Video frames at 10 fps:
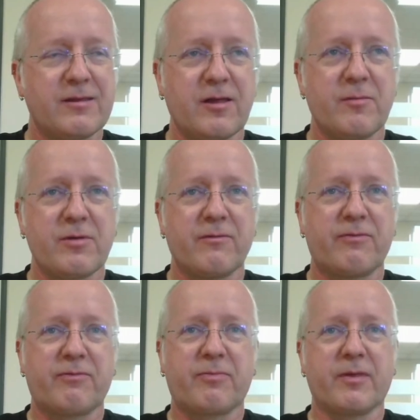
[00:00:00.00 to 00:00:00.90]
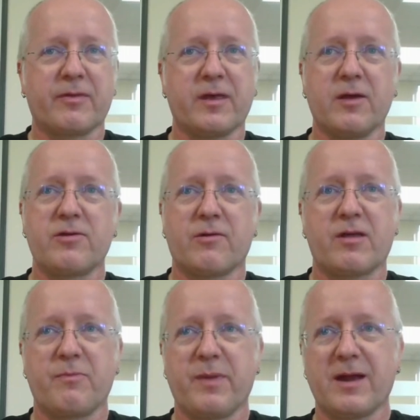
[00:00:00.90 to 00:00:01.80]
terms of the user
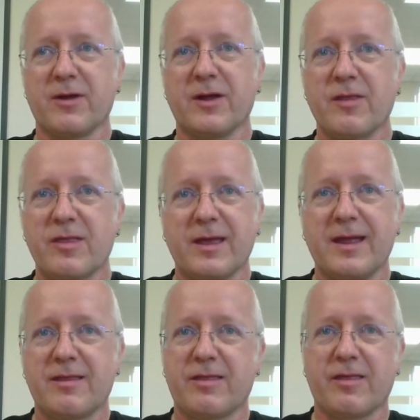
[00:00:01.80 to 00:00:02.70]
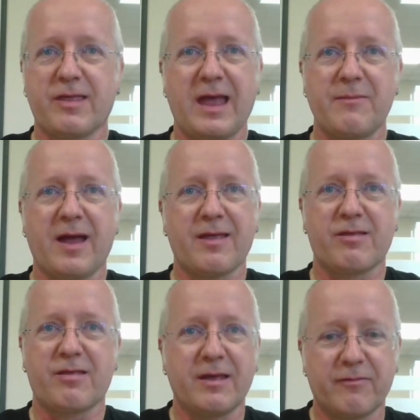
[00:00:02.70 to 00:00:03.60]
experience, it's the same
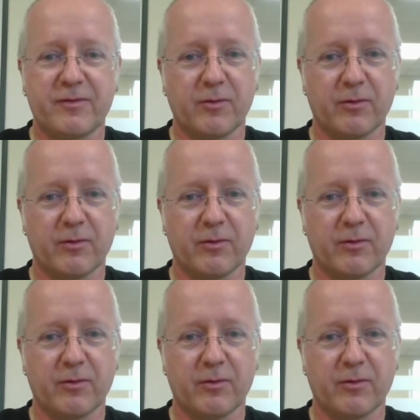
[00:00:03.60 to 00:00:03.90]
as if you were